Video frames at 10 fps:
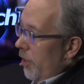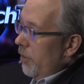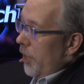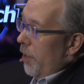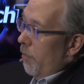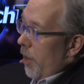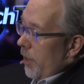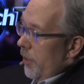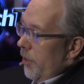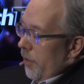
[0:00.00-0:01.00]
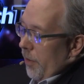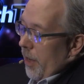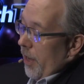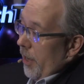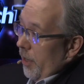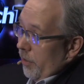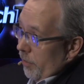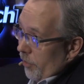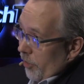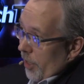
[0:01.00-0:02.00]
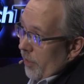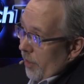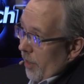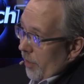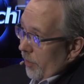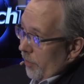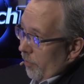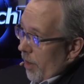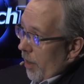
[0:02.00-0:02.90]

Hosea 1 and 2. It includes Gentiles as